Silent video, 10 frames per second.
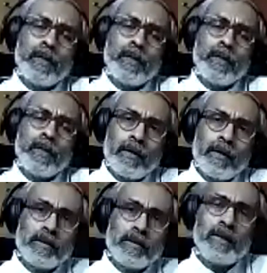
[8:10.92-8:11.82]
see
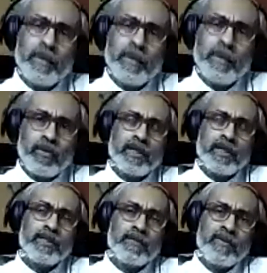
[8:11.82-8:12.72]
before this before
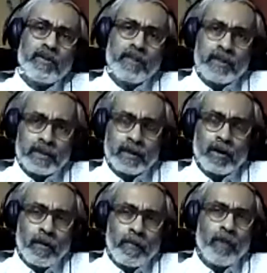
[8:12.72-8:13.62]
this uh, compound
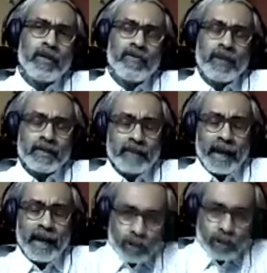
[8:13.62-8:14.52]
events actually
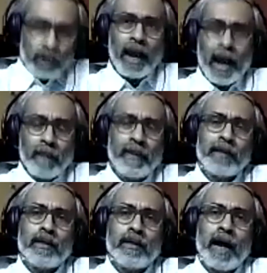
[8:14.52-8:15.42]
happened,
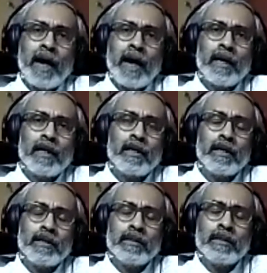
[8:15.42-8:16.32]
and uh,
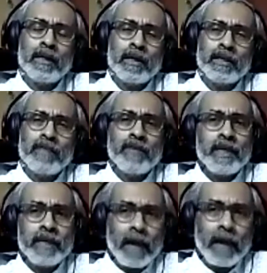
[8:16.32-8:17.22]
the different
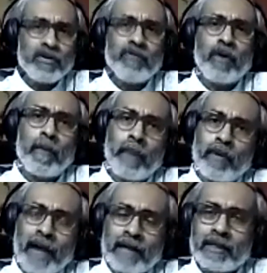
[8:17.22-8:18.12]
types of compound
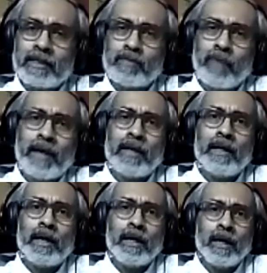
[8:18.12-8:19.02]
hazards, one
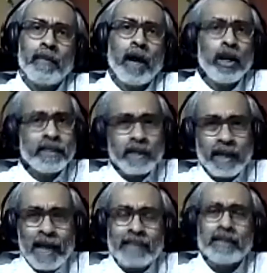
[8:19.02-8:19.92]
uh, biological
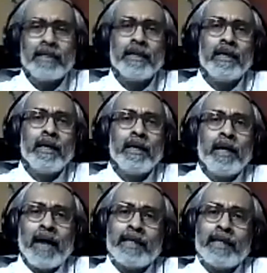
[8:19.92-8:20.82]
hazard, and the
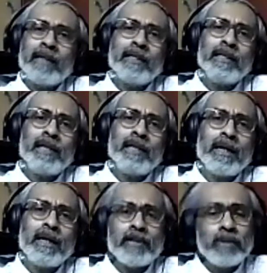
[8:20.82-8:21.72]
other uh,
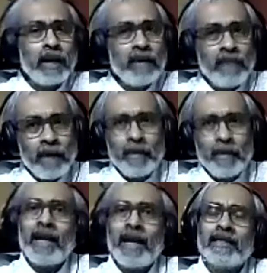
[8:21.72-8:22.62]
natural environmental hazard,